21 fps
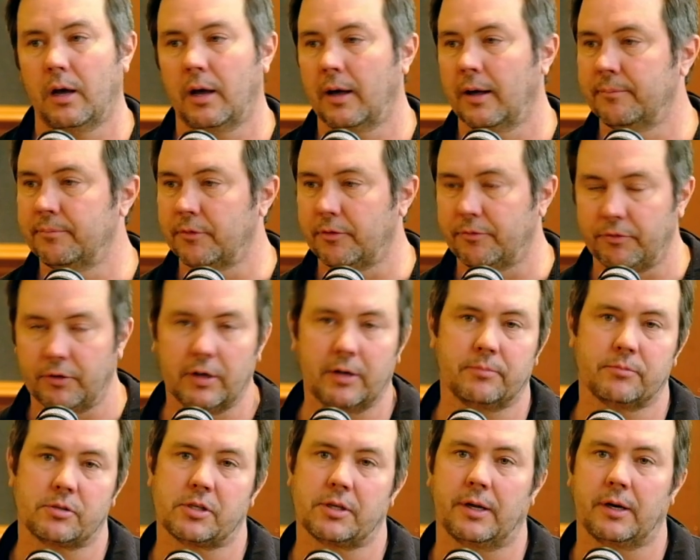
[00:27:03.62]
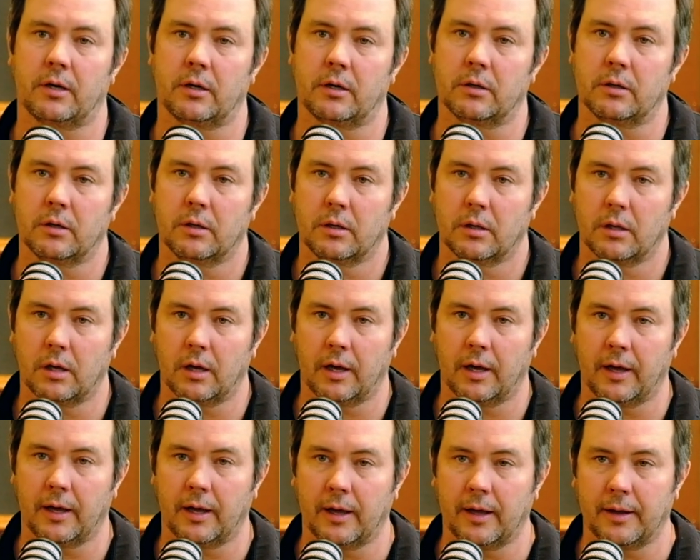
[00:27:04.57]
um, the Freedom Center,
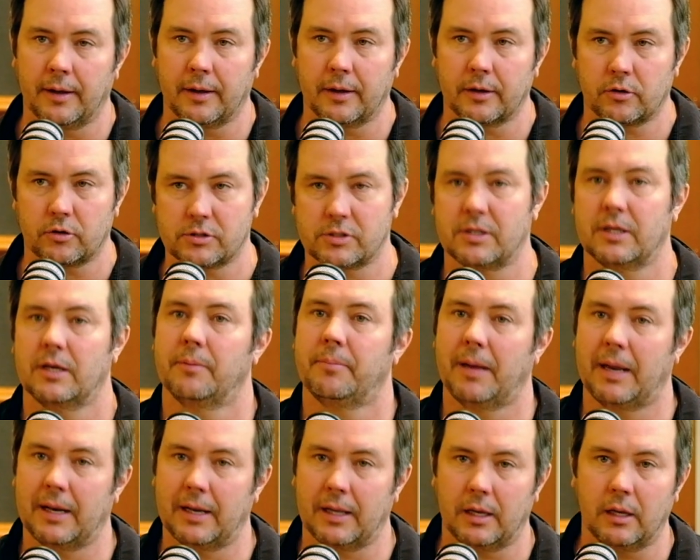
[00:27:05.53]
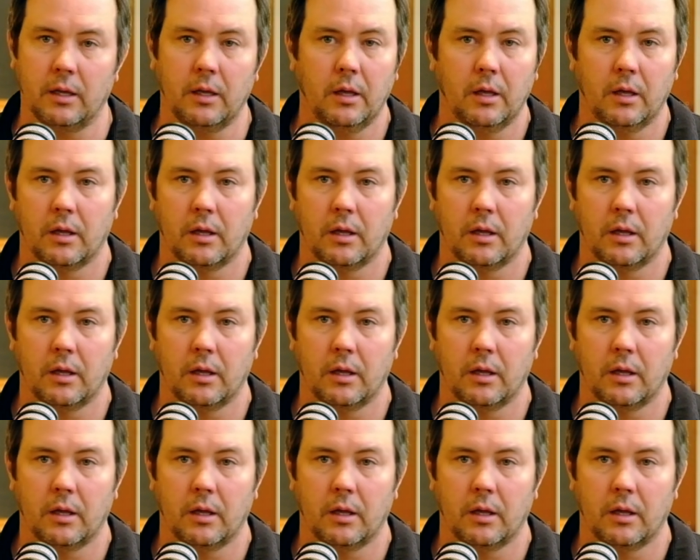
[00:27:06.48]
uh, Christina Beatty,